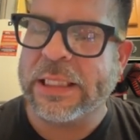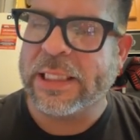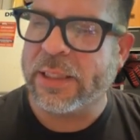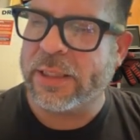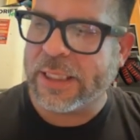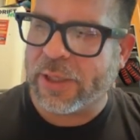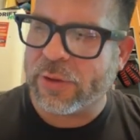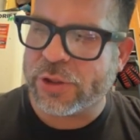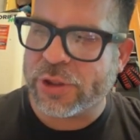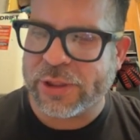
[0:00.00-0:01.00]
the
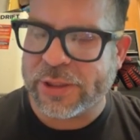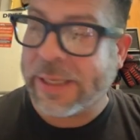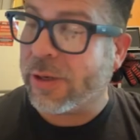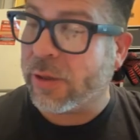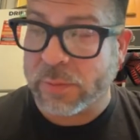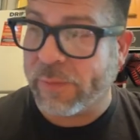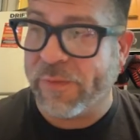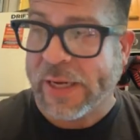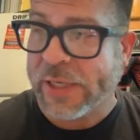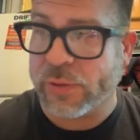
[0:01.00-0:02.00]
other judges that are
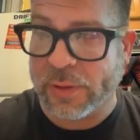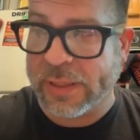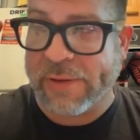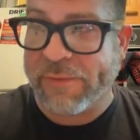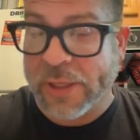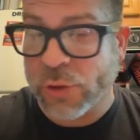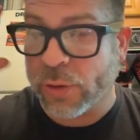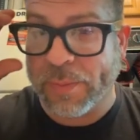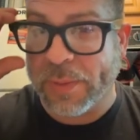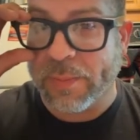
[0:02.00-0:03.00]

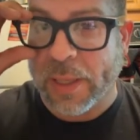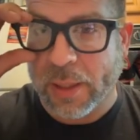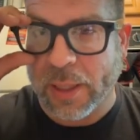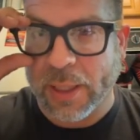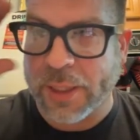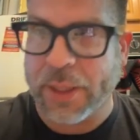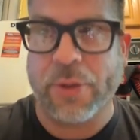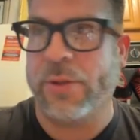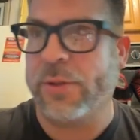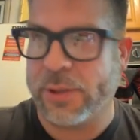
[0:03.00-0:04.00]
veteran me by like
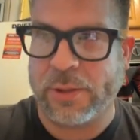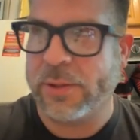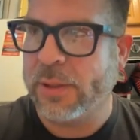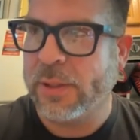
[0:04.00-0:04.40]
years,